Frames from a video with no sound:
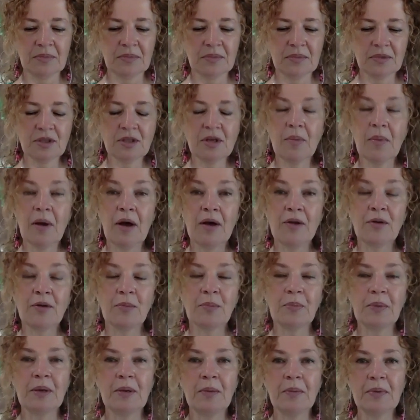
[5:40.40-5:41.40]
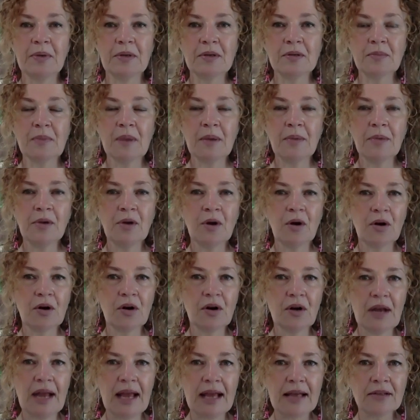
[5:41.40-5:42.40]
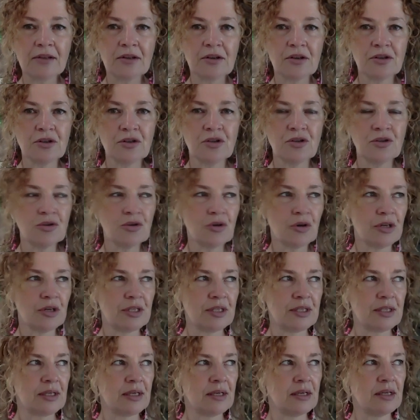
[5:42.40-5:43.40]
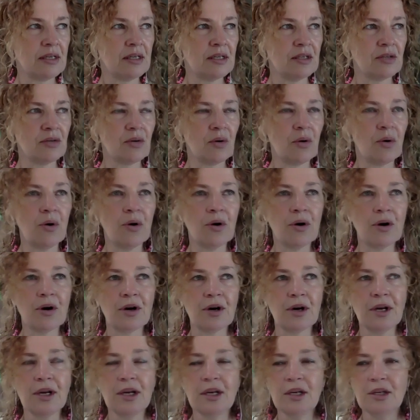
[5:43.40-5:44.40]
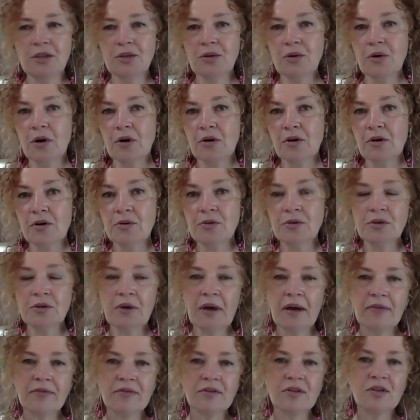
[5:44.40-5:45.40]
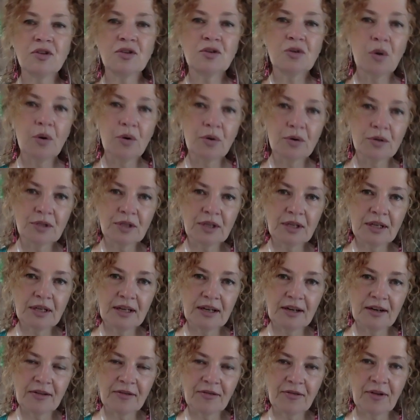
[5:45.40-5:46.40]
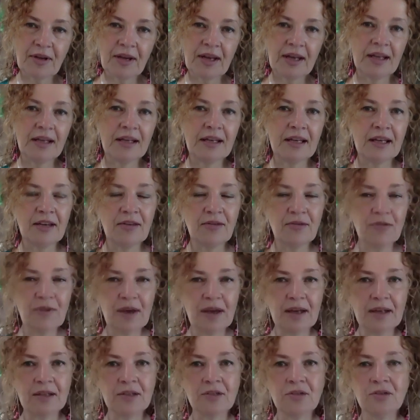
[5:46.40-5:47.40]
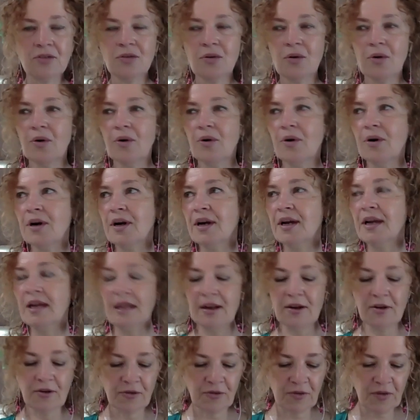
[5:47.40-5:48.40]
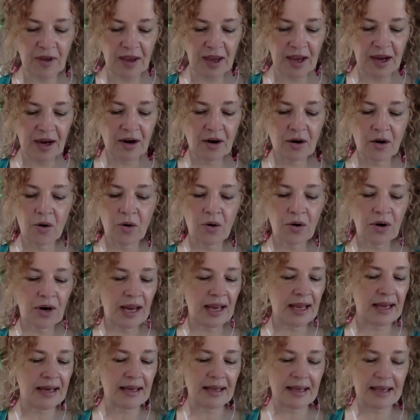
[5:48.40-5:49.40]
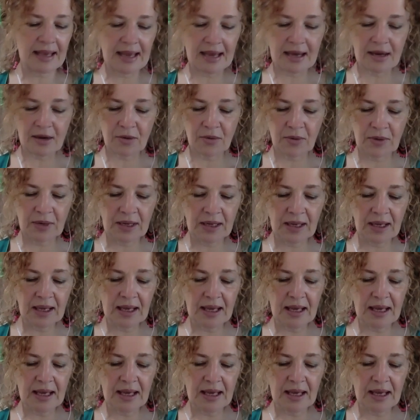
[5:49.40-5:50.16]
some other people's, maybe your collector's choices, or you conclude you haven't sold enough at an event or in a fair or at a gallery,